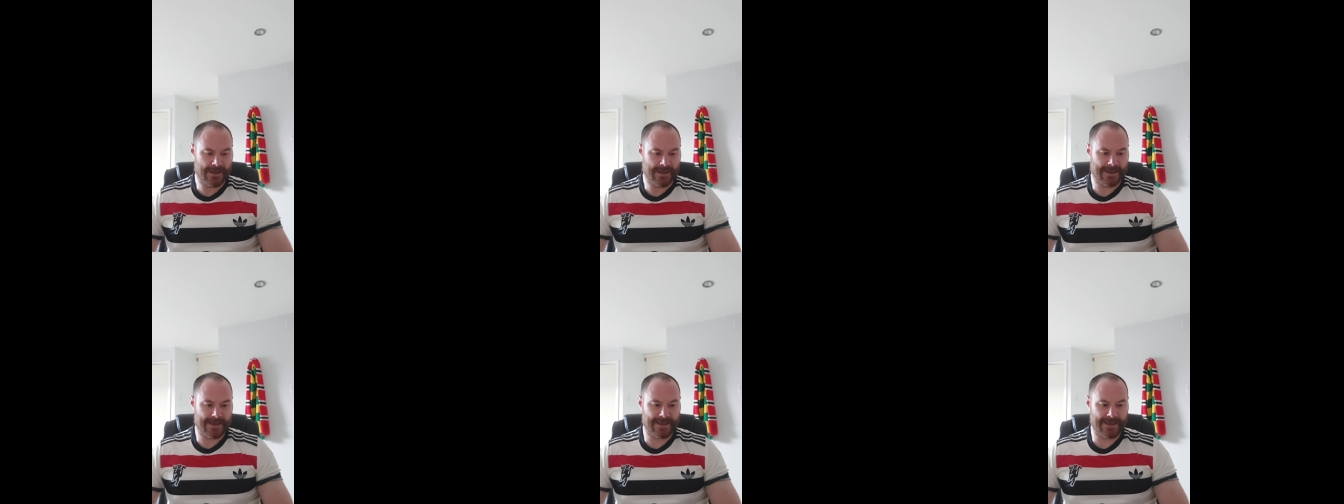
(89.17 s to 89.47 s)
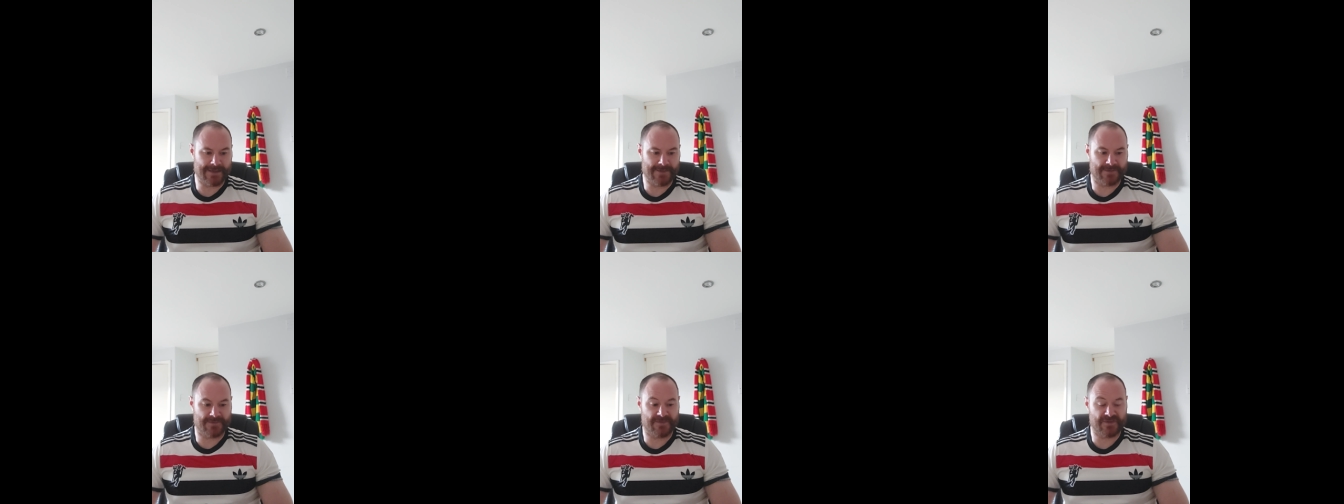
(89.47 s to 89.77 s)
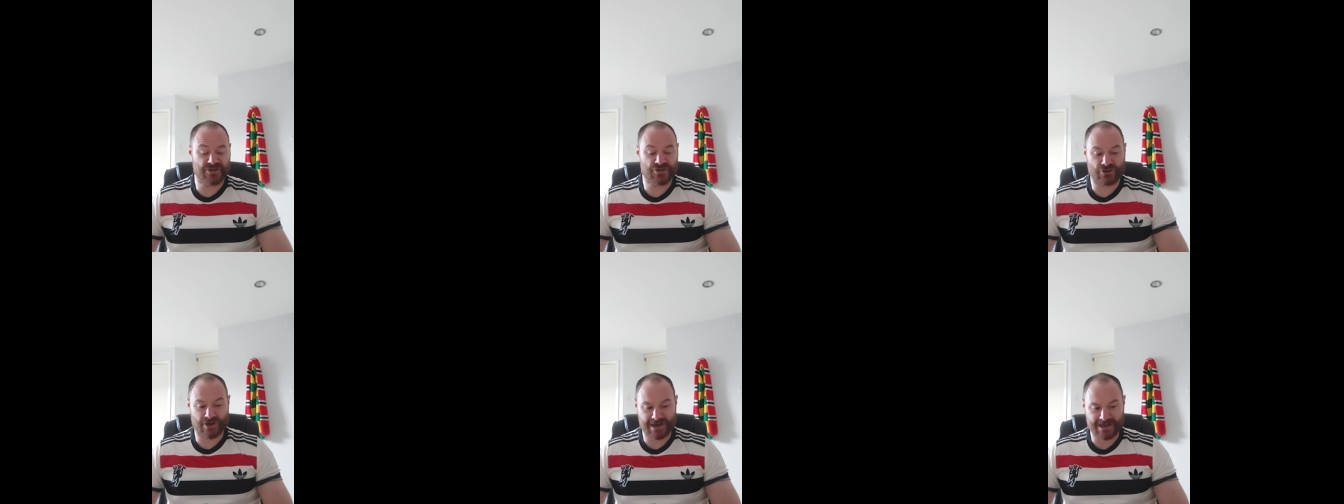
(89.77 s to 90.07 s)
It's
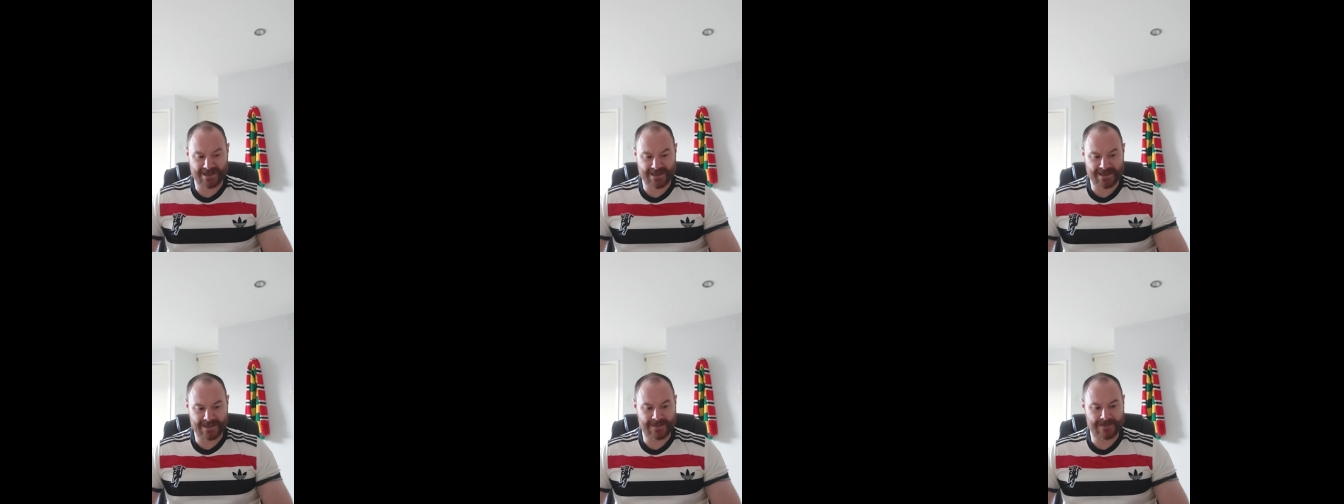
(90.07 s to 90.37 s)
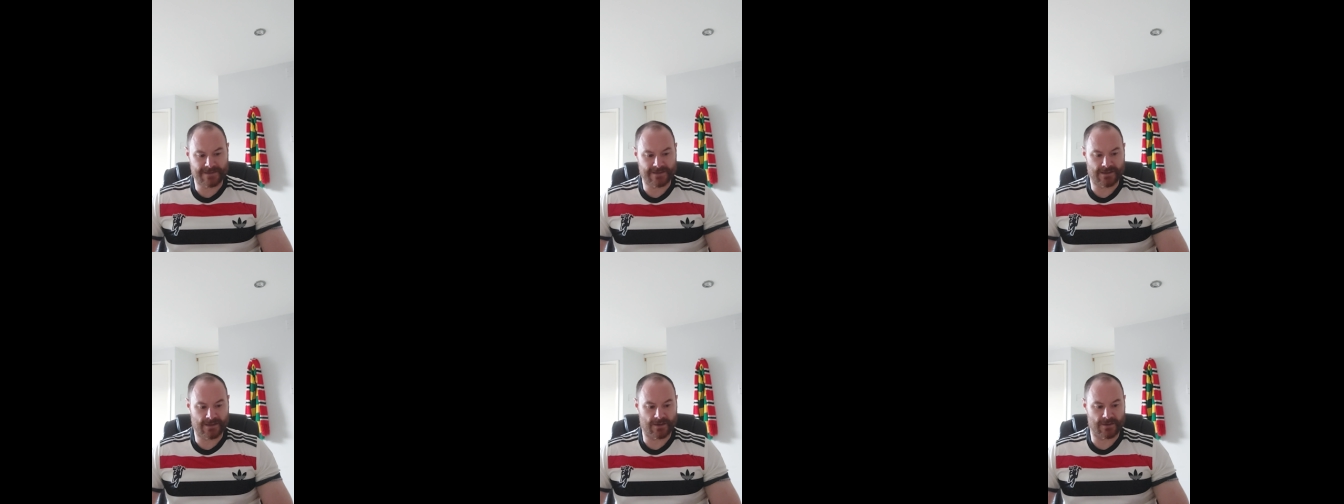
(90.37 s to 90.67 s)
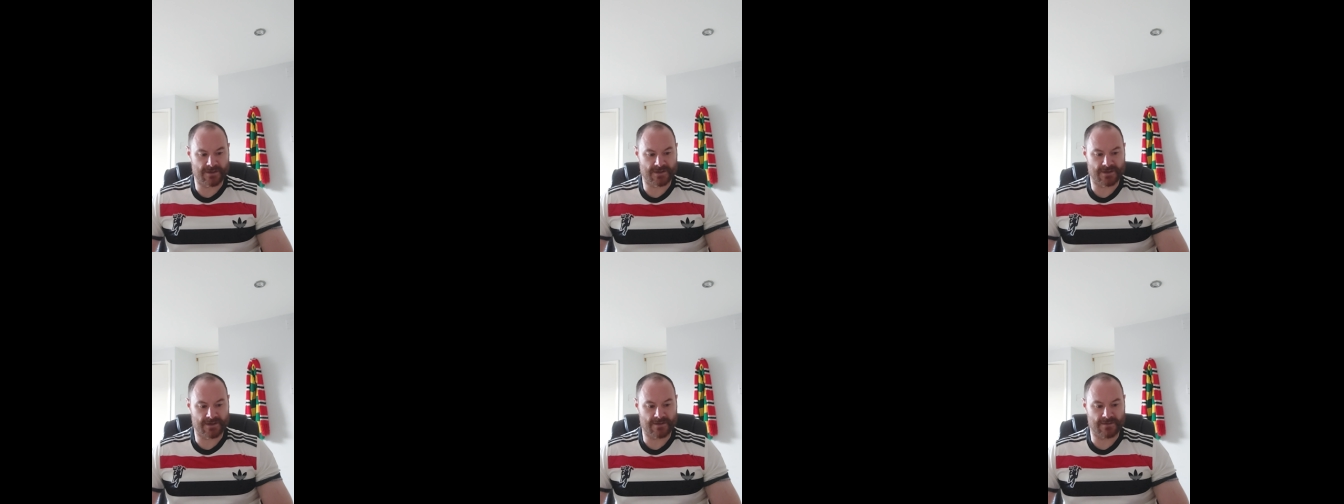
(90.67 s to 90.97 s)
frustrating.
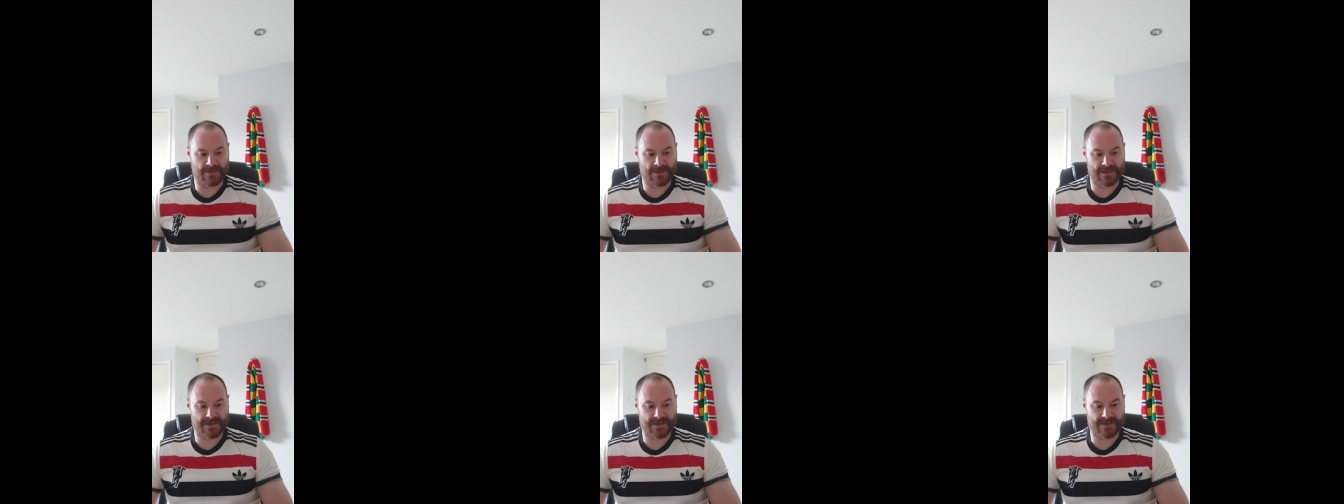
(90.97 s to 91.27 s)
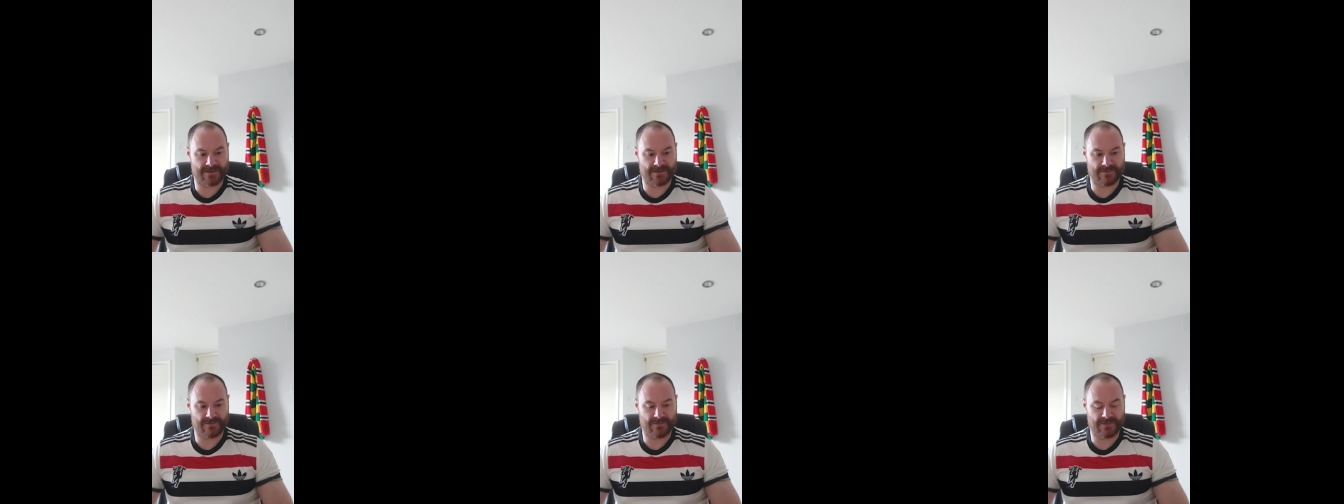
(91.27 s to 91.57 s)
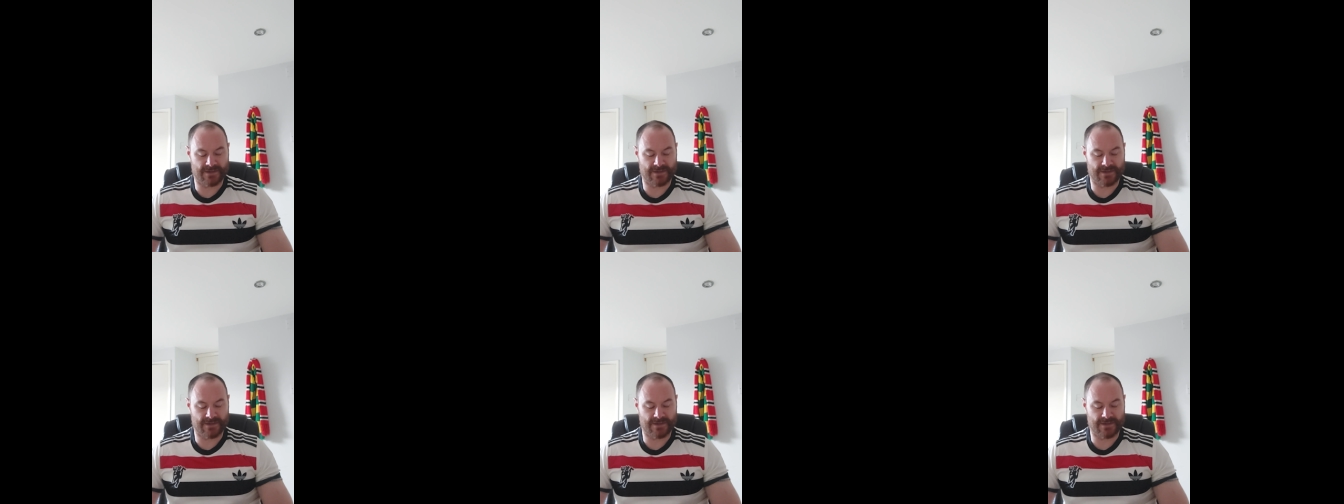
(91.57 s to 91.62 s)
He's going to miss.